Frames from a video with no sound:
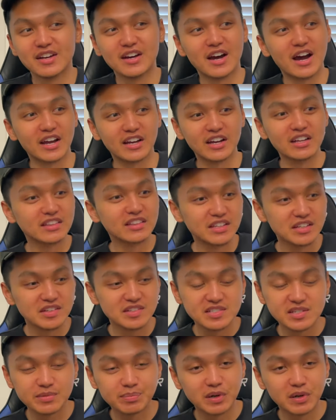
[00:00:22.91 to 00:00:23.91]
i got the
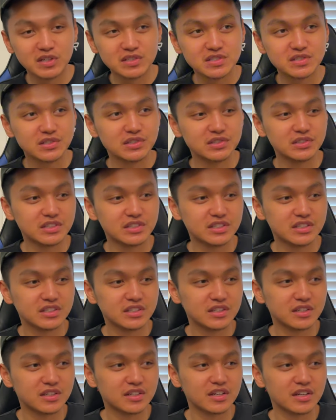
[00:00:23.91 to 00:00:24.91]
Yeezy pods early
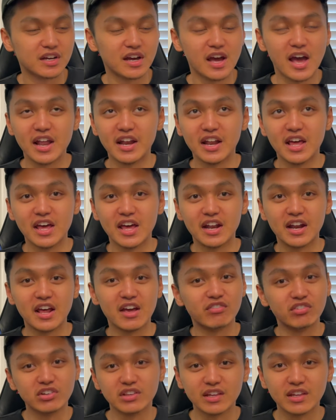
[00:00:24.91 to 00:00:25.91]
and then
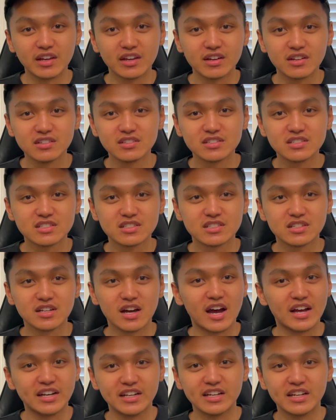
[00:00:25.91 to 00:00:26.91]
everything else
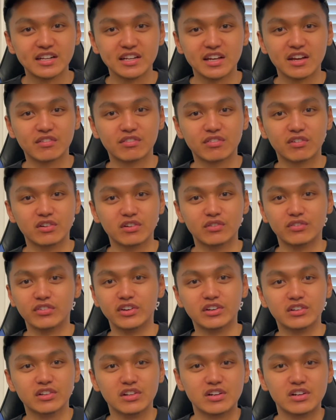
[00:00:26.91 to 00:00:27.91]
i didn't get for a
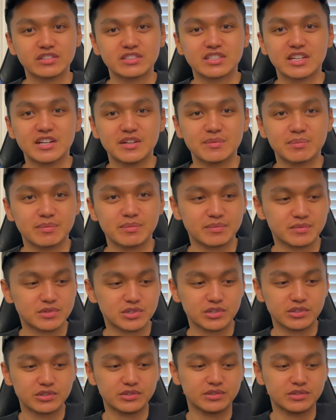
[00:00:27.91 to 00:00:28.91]
very long time
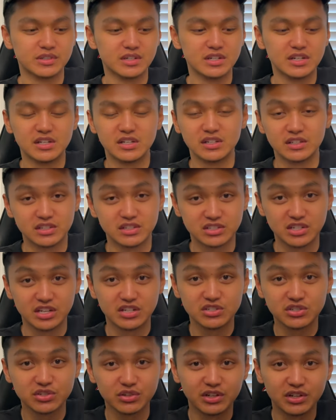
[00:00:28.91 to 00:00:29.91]
so let's get
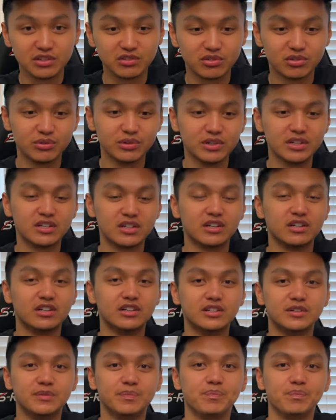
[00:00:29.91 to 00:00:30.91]
straight to it
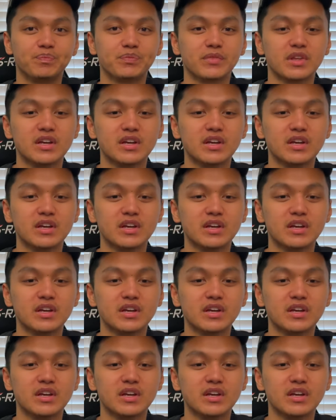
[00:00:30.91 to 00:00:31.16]
um